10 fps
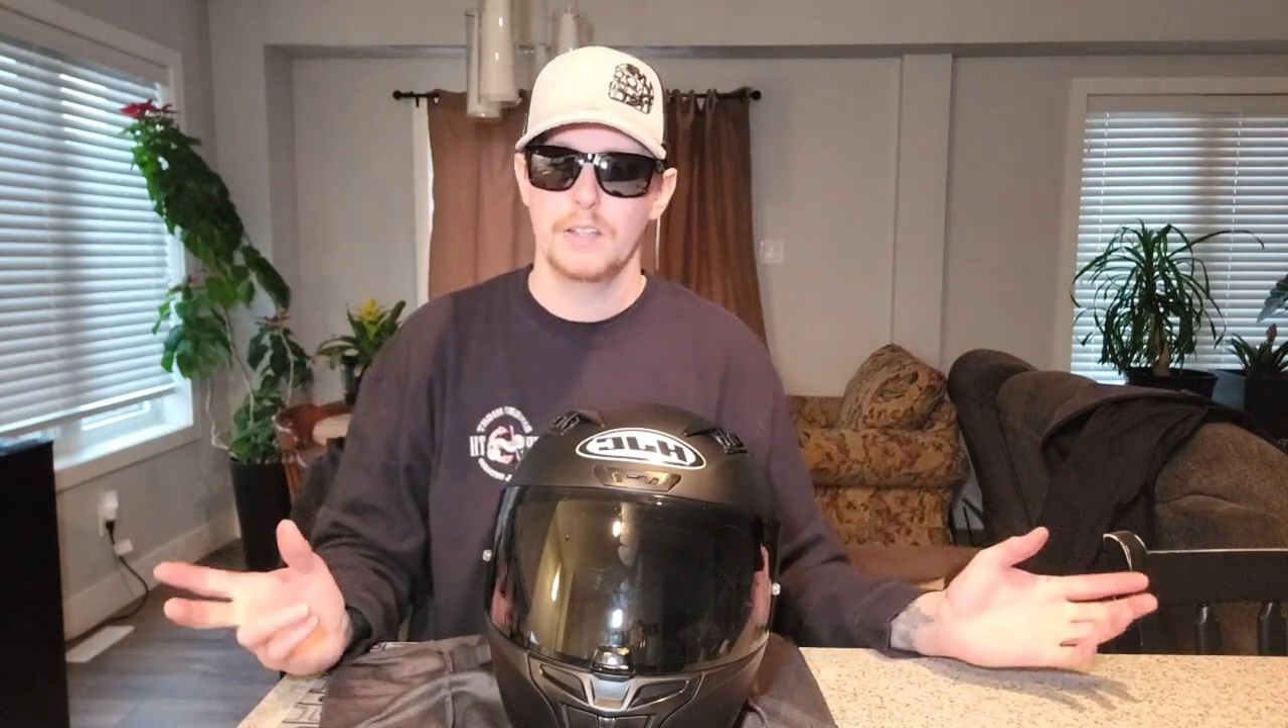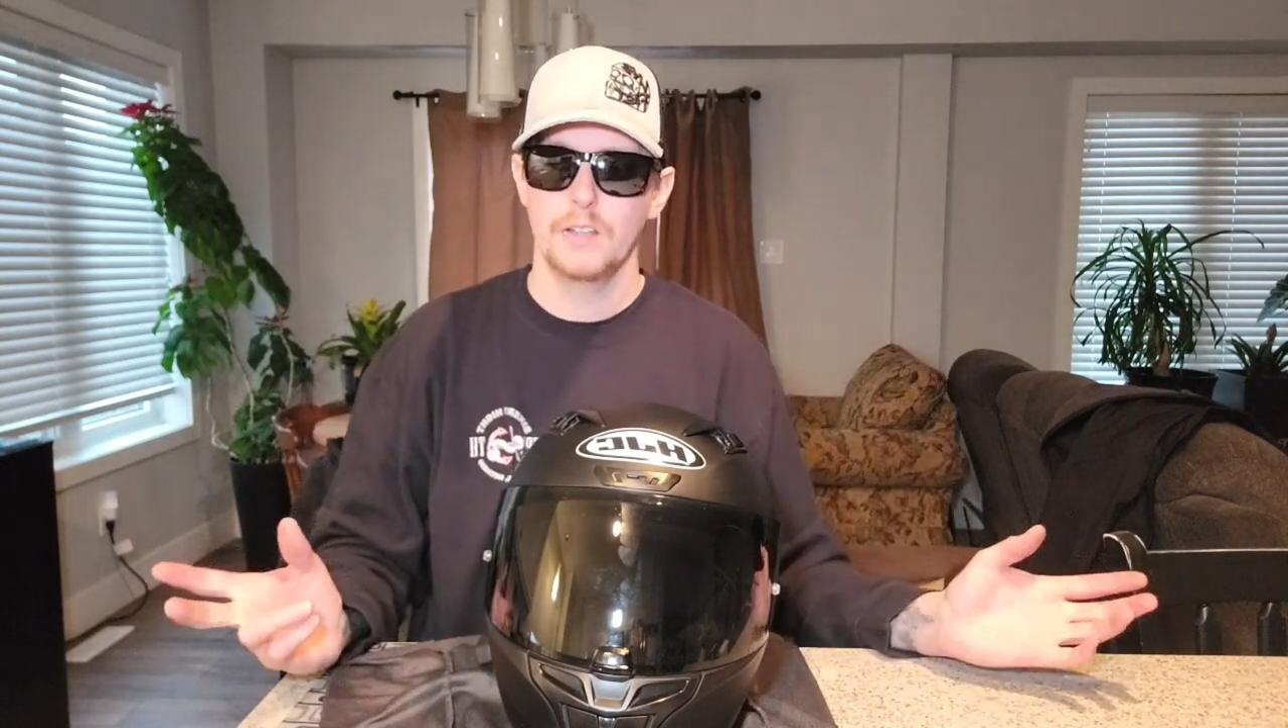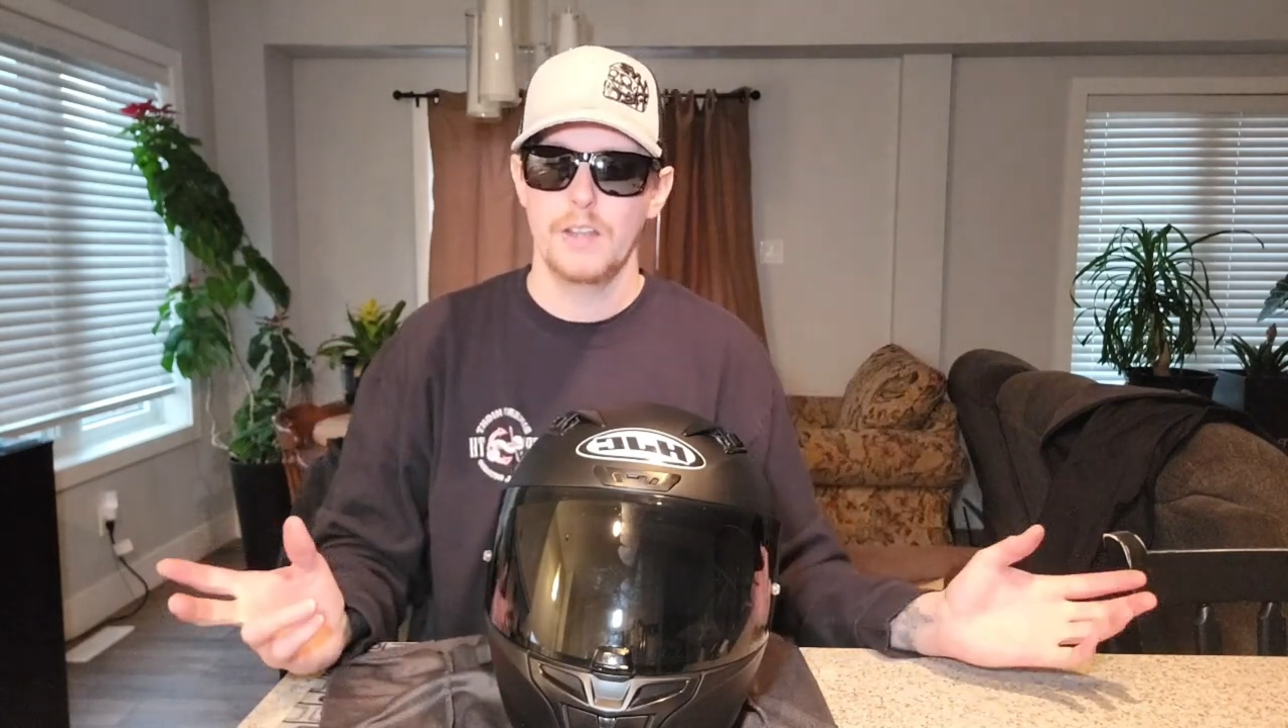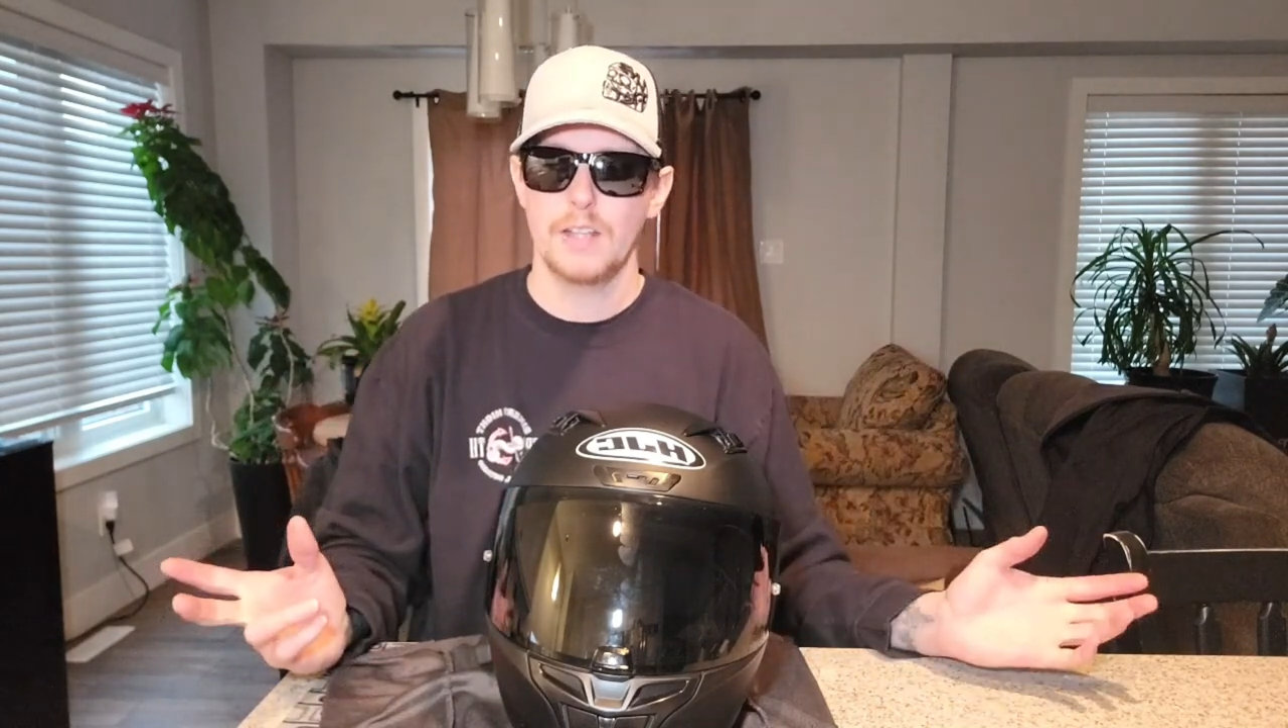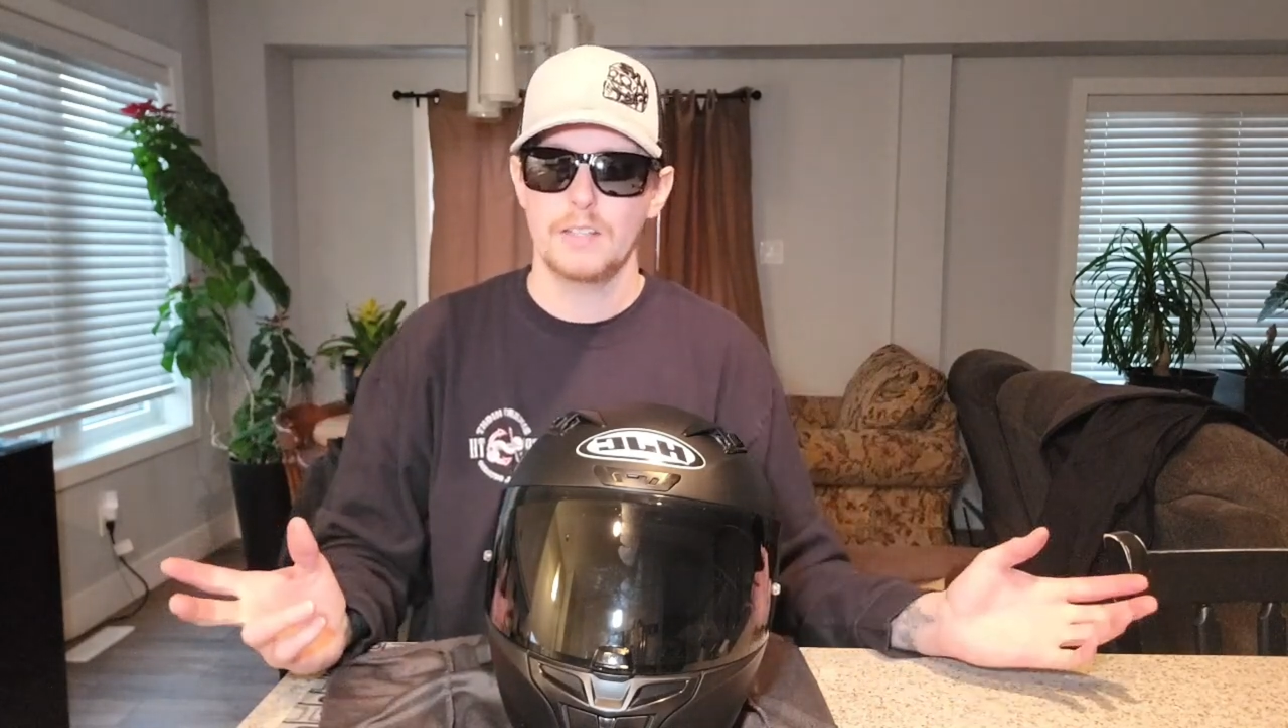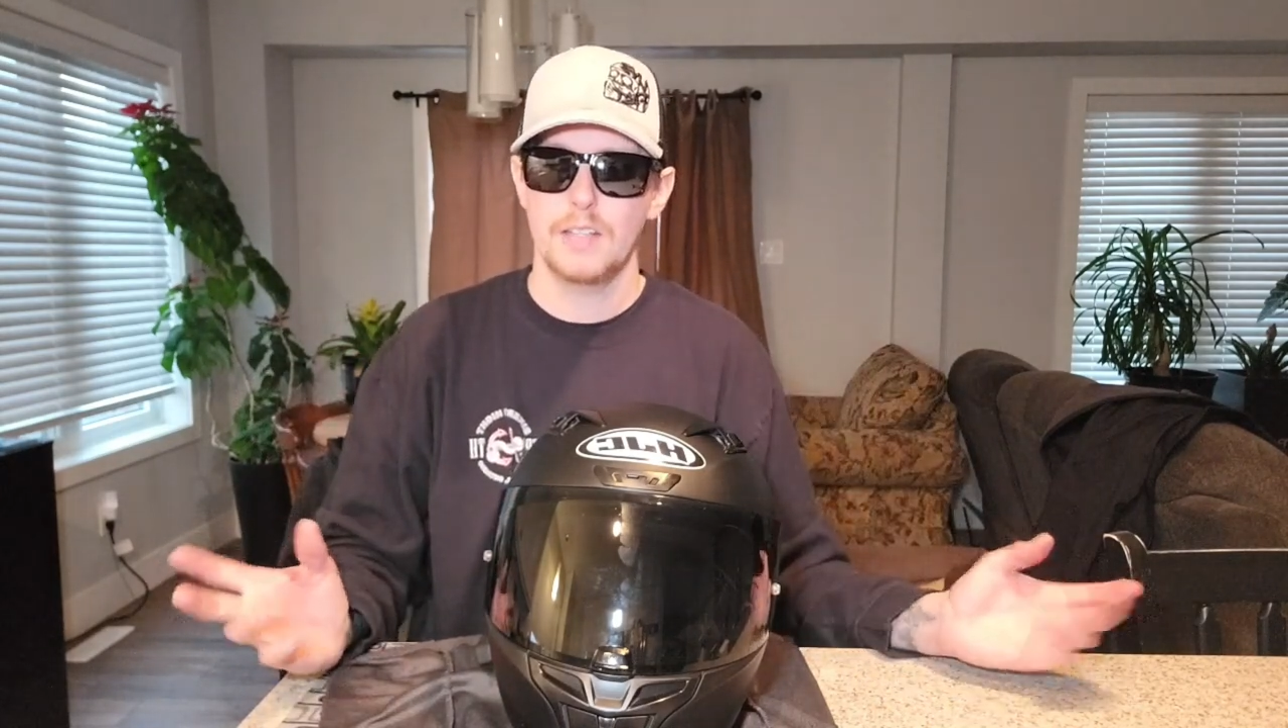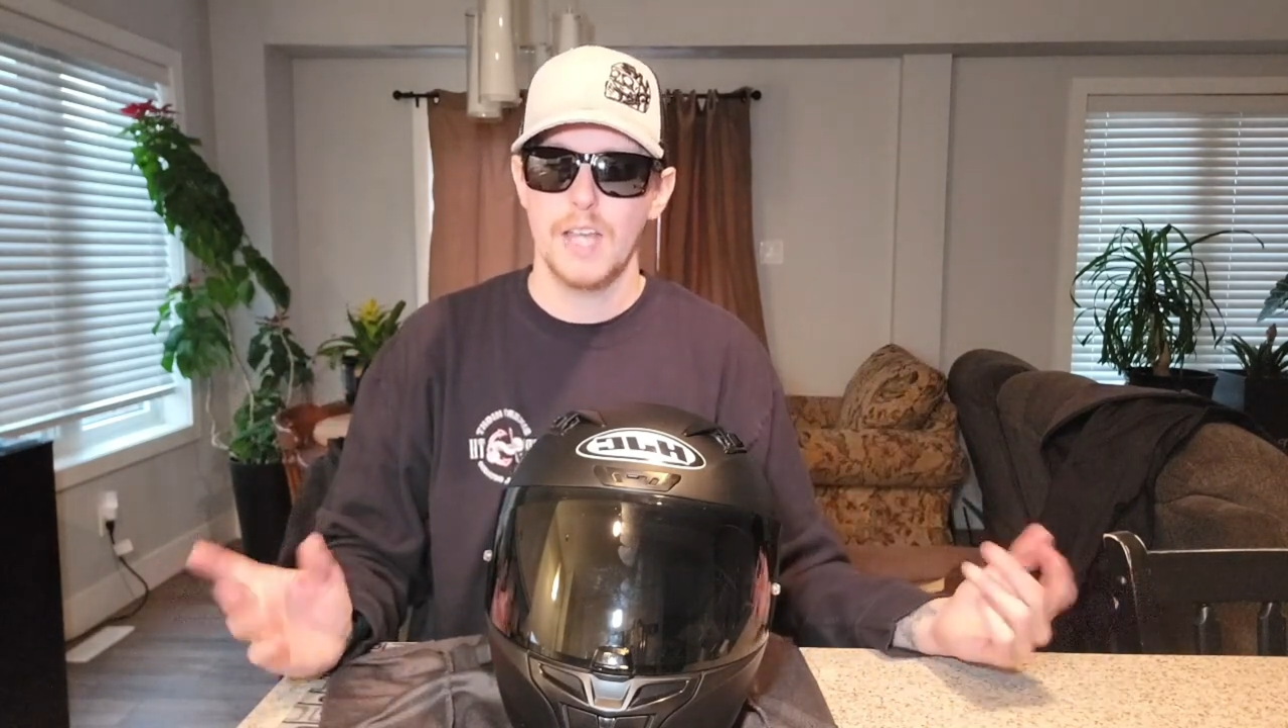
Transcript: Till next